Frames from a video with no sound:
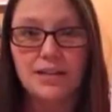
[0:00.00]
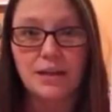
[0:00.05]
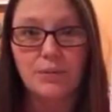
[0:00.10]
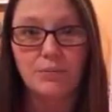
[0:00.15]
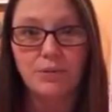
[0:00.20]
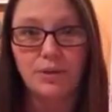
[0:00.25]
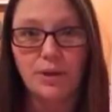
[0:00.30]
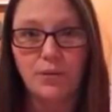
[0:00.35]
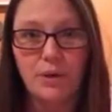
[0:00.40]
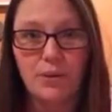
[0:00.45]

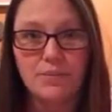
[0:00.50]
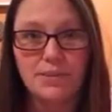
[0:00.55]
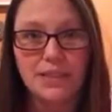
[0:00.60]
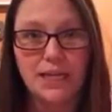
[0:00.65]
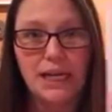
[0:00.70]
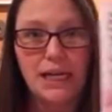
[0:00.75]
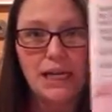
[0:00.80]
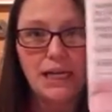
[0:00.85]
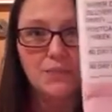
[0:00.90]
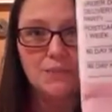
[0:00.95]
template
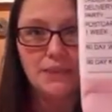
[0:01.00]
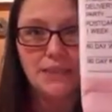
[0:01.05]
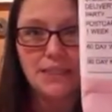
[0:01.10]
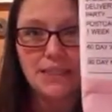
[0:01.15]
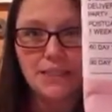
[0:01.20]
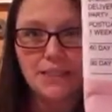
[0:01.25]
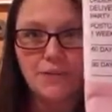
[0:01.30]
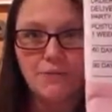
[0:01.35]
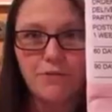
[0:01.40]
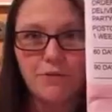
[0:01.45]
website and made
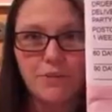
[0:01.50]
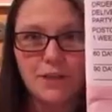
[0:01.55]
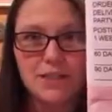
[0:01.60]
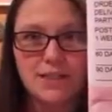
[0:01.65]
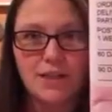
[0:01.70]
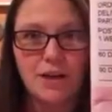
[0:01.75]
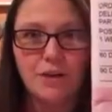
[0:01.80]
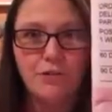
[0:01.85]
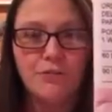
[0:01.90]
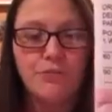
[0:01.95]
this up for
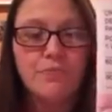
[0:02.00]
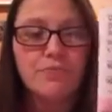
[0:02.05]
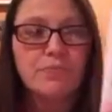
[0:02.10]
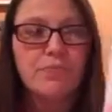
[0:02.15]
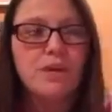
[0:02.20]
myself.